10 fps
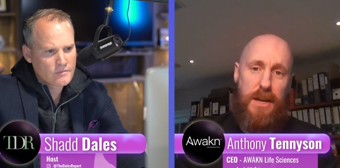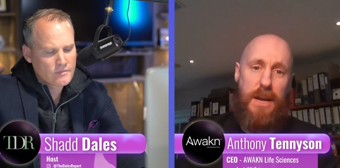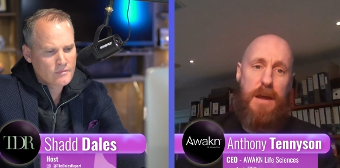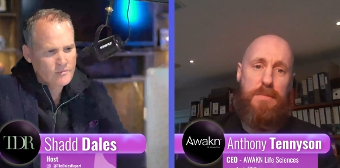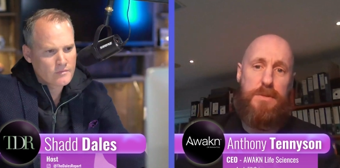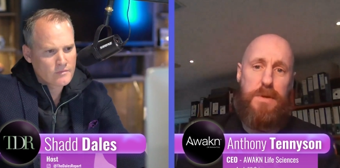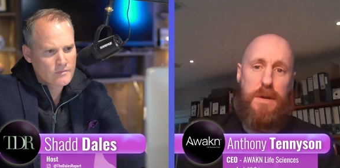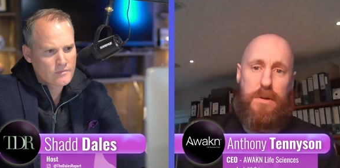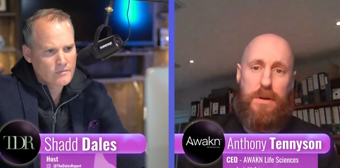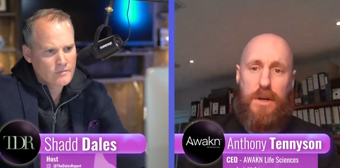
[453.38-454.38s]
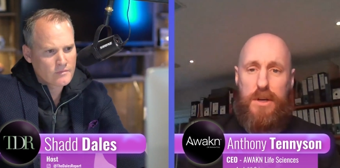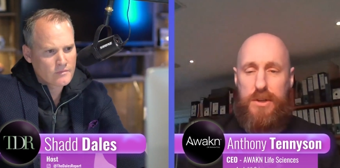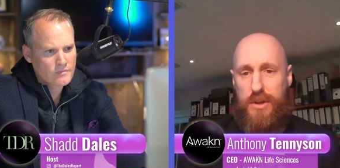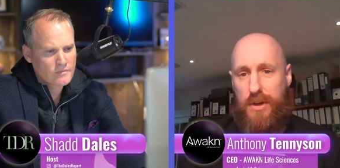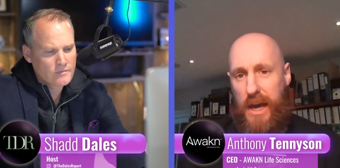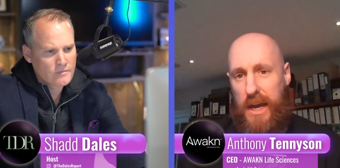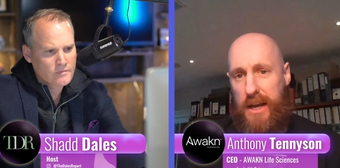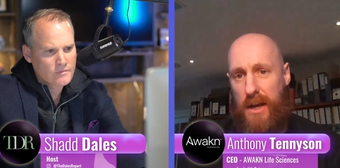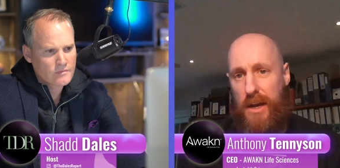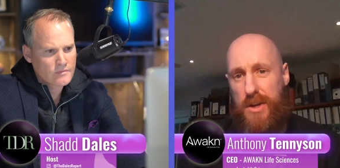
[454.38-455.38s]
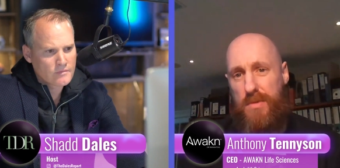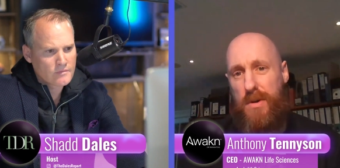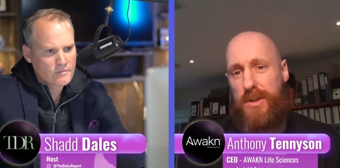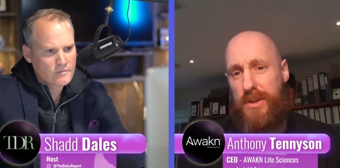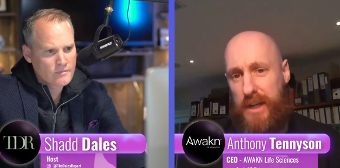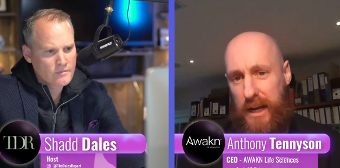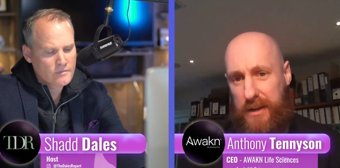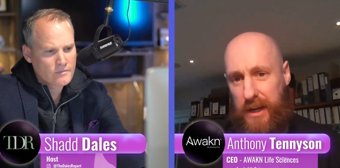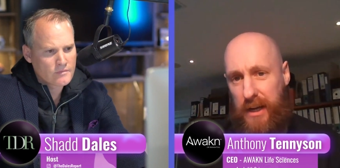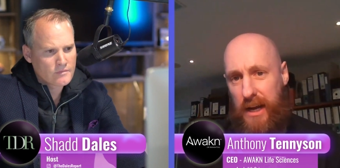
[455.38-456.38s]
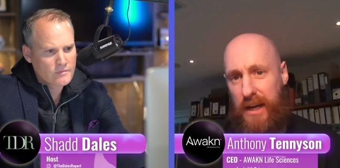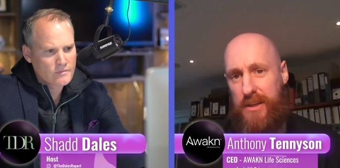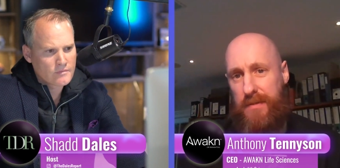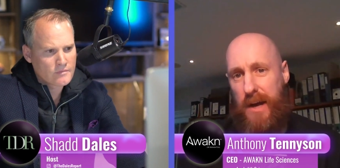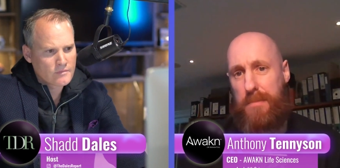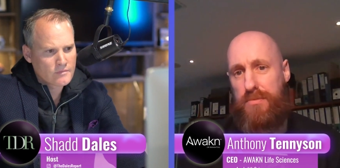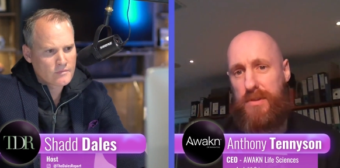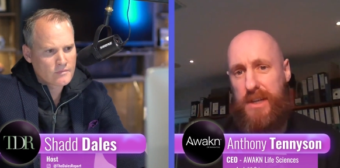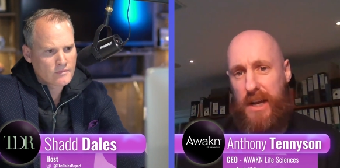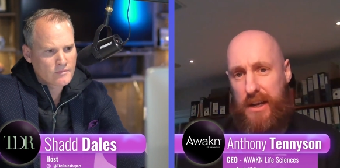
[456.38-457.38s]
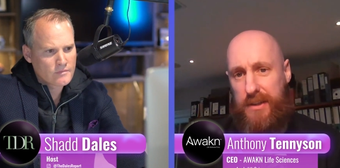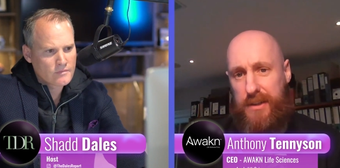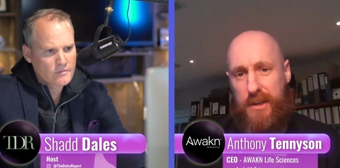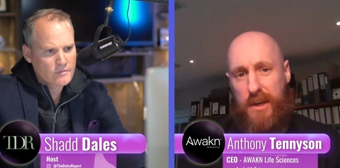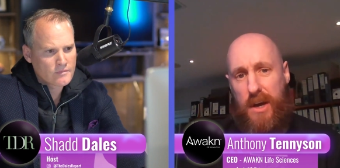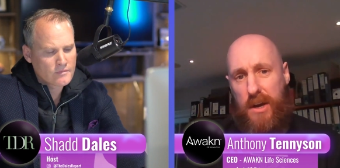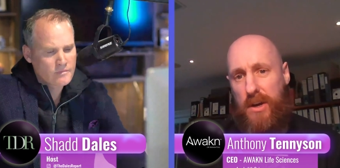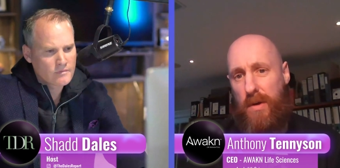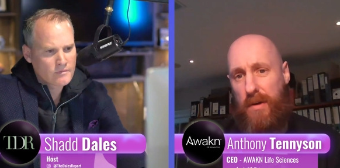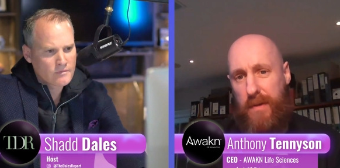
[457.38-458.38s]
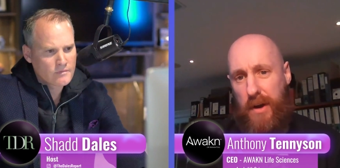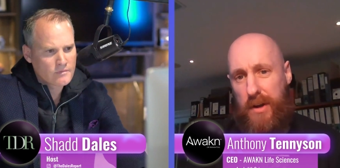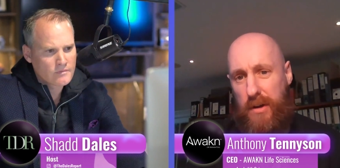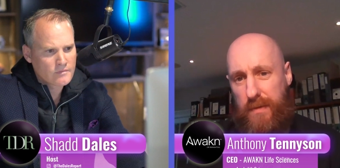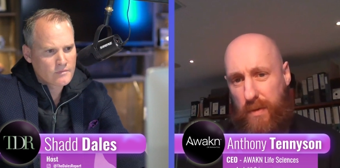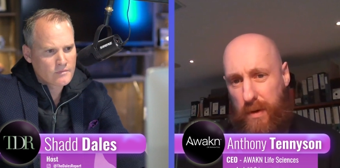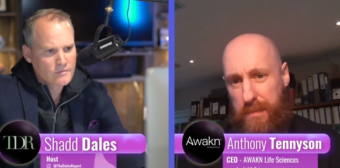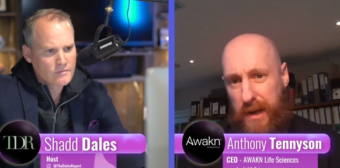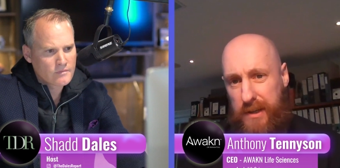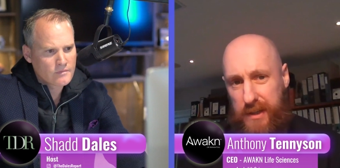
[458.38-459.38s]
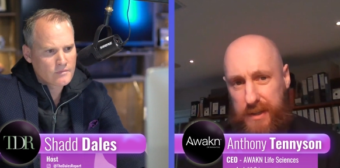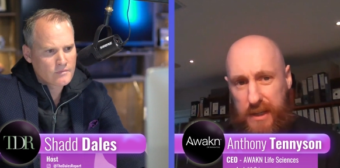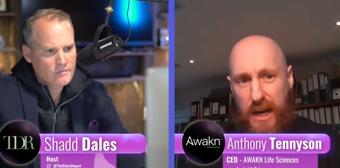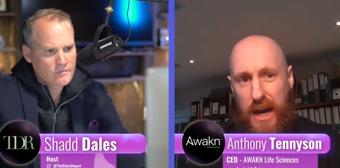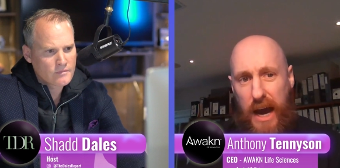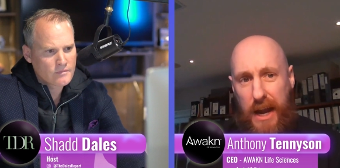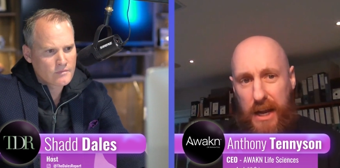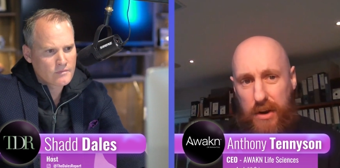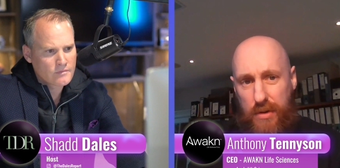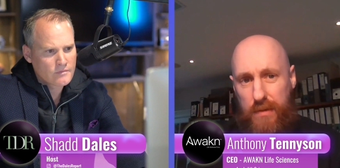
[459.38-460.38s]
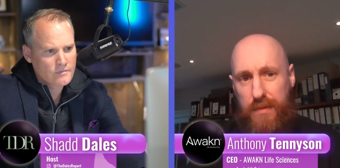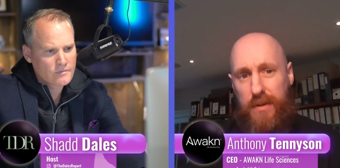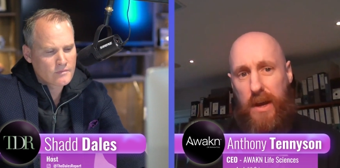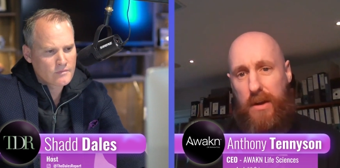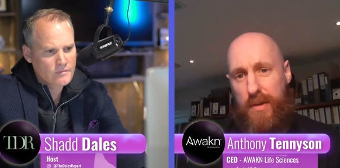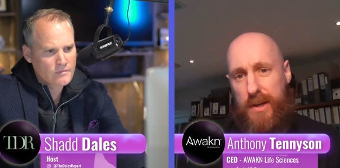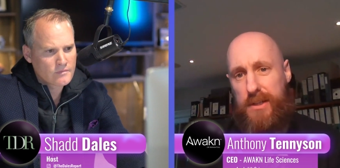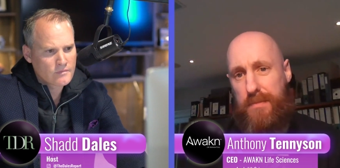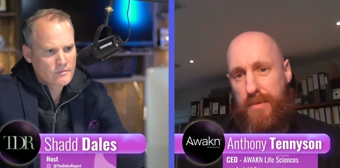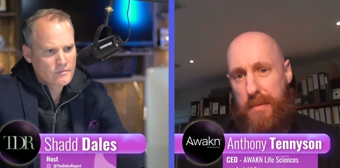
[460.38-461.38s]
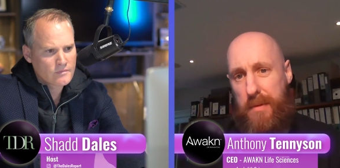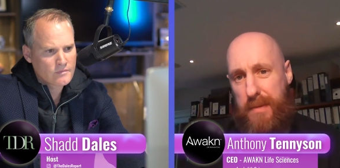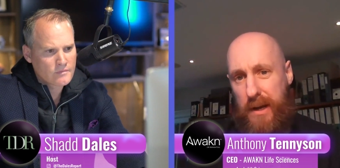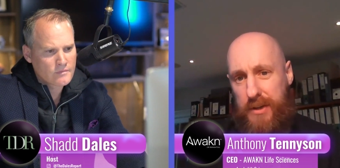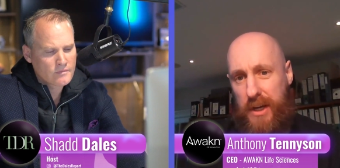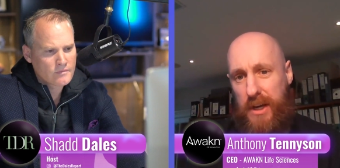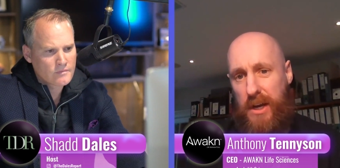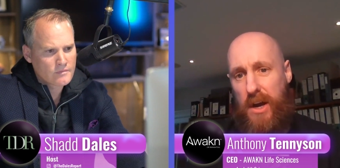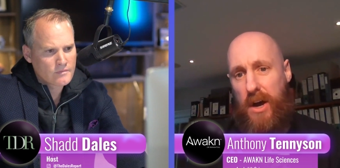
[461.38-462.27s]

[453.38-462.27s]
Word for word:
Speaker 1: enables people to gain a new understanding and develop resilience going on a go forward basis and increase increase the probability